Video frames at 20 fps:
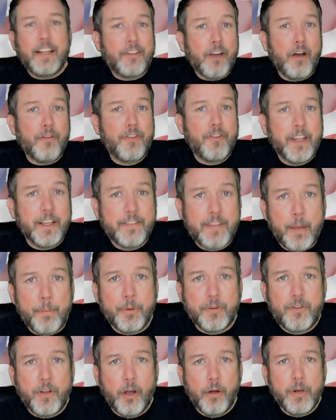That's all for this
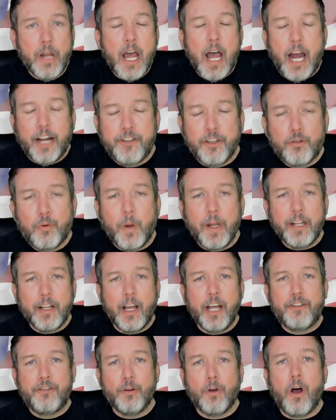episode. I just wanted to
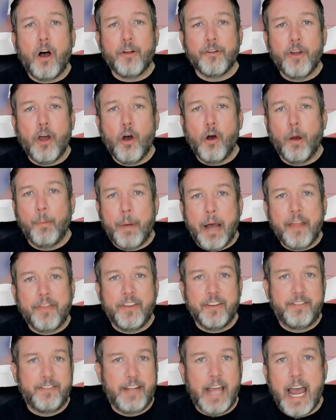let you all know about
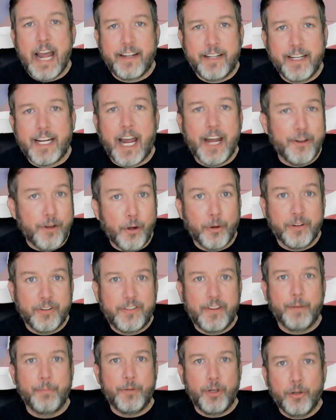this tactic I noticed
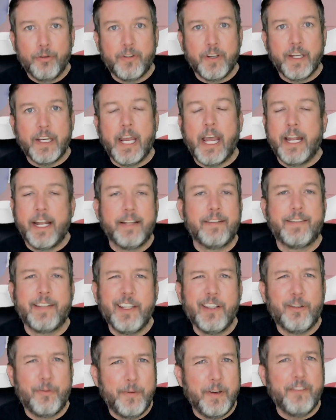them using, and it
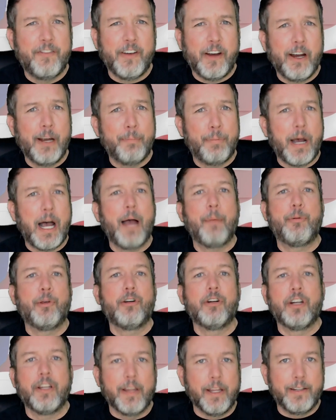seems to be very
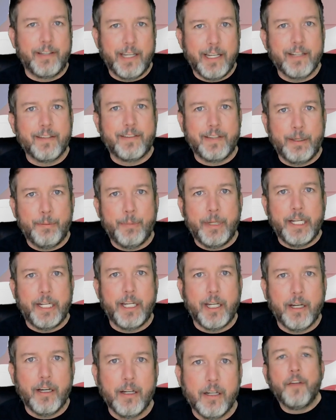popular in the DNC
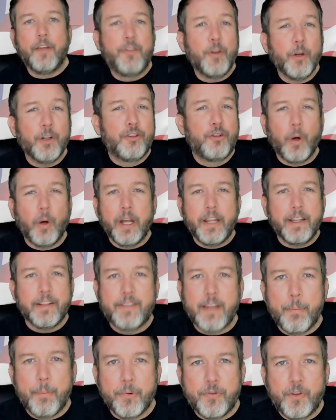media. If you enjoyed this
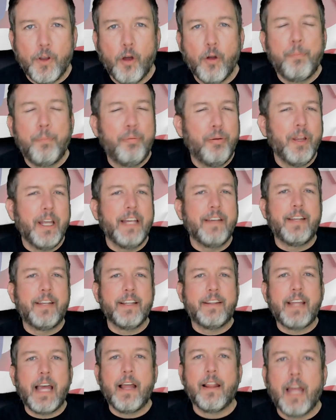episode, please
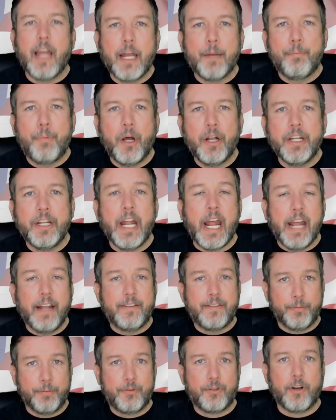hit that like button and
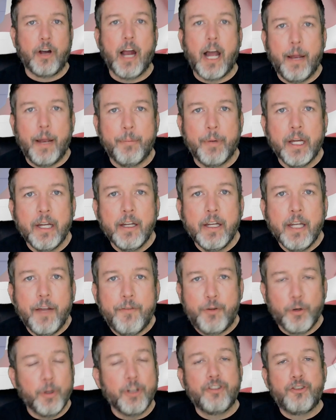subscribe. If
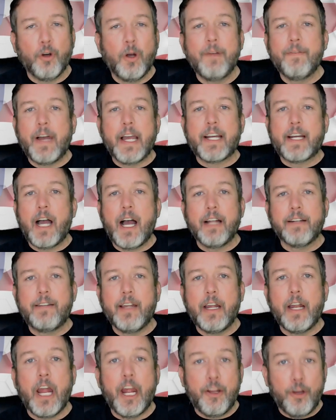you enjoy my
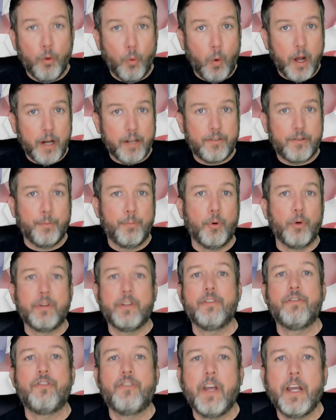content and you want to support
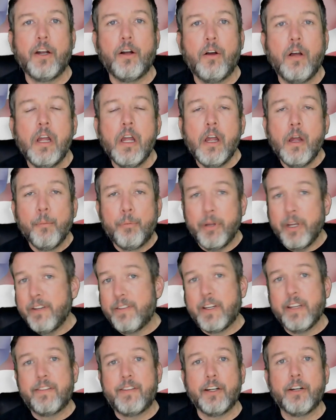this channel, please
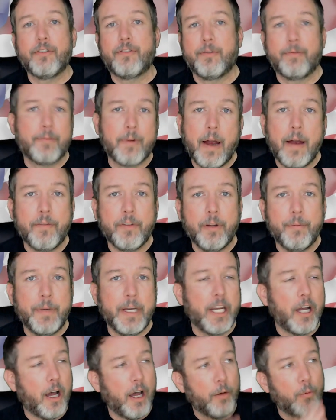consider subscribing to me
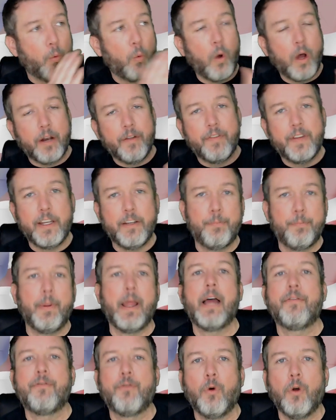on one of these
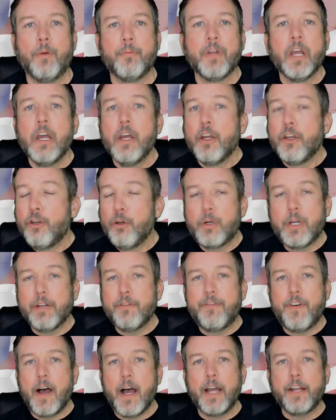platforms. You can
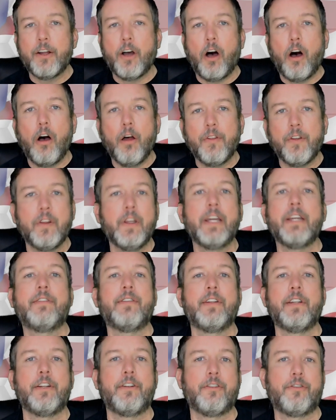find all the links
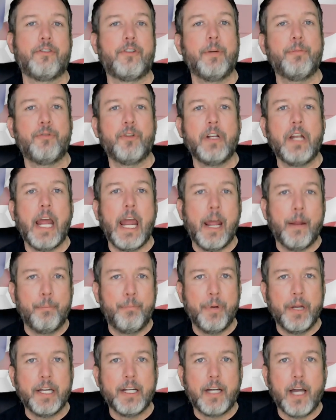in the description and
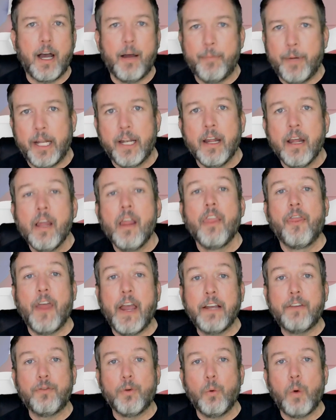pinned comment.
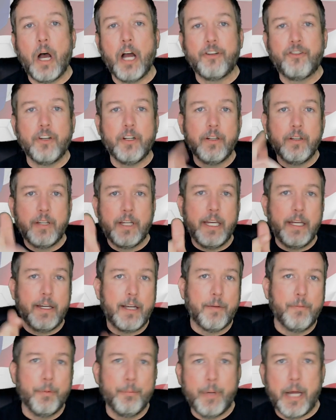Thanks for watching. Keep
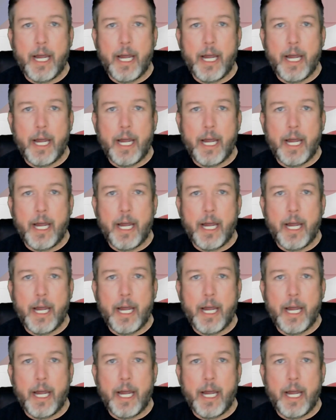coming